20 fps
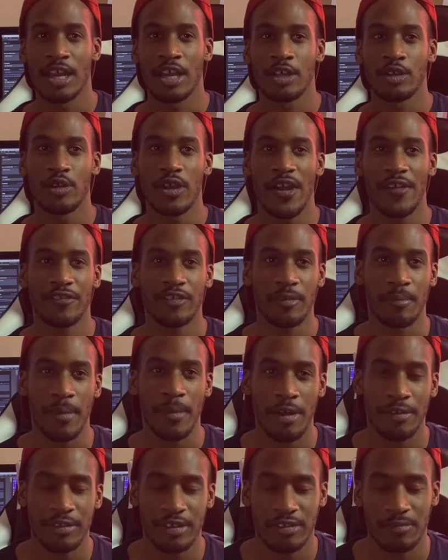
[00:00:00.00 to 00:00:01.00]
You have to
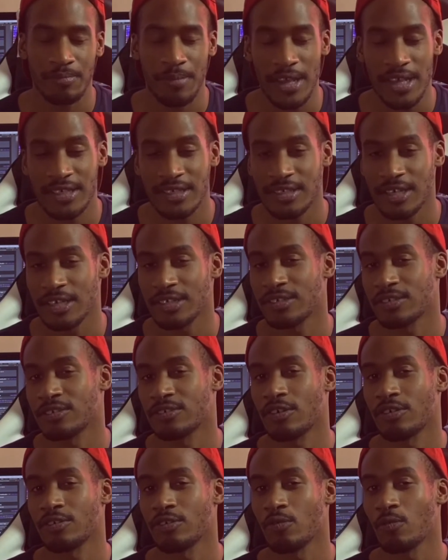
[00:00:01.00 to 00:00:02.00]
mount these base stations
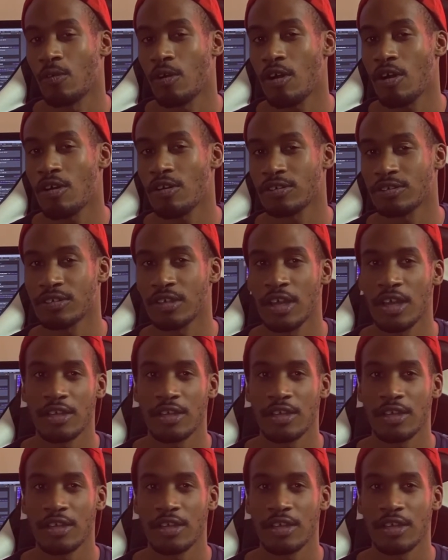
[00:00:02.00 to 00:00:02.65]
on your walls